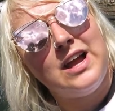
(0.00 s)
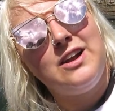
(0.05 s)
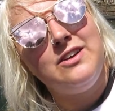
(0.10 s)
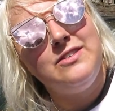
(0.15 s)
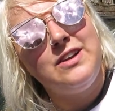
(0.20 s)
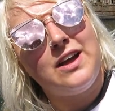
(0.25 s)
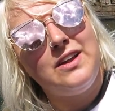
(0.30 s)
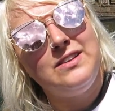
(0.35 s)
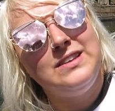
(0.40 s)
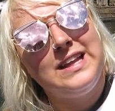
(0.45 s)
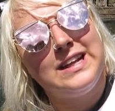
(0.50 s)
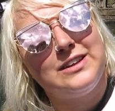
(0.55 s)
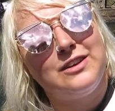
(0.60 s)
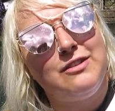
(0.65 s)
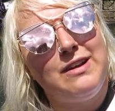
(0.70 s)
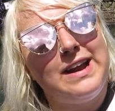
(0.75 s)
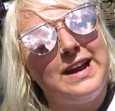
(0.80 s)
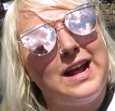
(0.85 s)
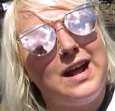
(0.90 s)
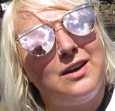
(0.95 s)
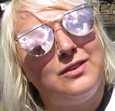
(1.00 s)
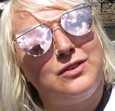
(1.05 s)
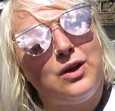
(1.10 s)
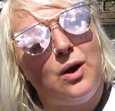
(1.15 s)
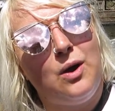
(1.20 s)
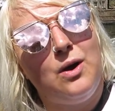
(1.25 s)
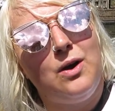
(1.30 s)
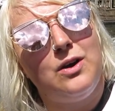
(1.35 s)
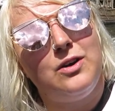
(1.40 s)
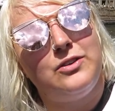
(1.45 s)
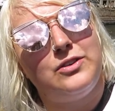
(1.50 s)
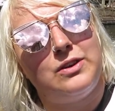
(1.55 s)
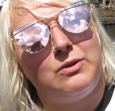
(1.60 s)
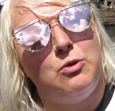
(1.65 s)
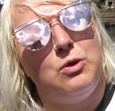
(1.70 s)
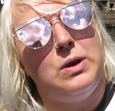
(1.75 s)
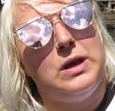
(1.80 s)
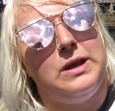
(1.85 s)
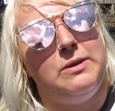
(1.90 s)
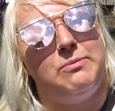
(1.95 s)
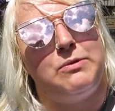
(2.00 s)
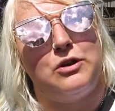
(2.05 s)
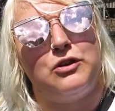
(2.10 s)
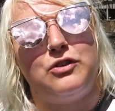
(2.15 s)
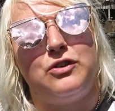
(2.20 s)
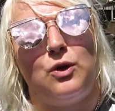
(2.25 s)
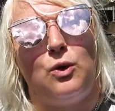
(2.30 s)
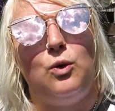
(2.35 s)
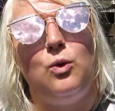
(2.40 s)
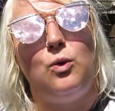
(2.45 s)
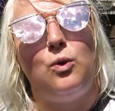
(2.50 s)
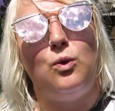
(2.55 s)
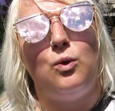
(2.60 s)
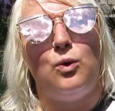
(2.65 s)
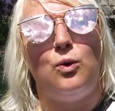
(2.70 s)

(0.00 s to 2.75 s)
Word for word: There's nothing like the great outdoors to grieve your soul.